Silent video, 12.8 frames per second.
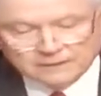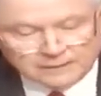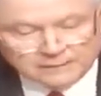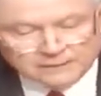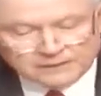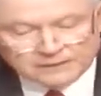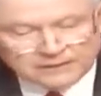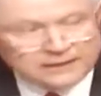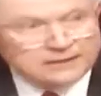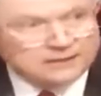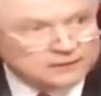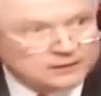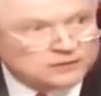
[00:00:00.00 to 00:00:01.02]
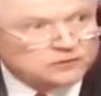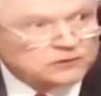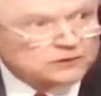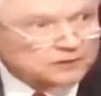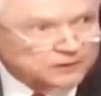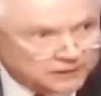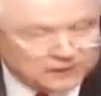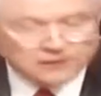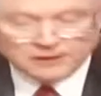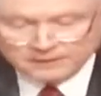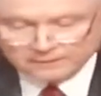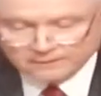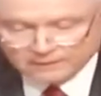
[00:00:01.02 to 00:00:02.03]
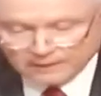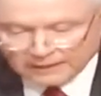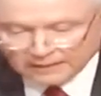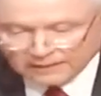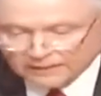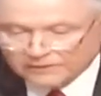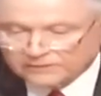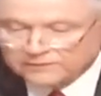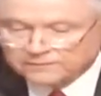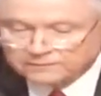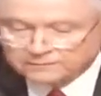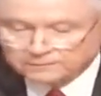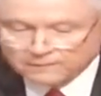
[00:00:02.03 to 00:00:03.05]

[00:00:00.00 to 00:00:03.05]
Let me state this clearly, colleagues.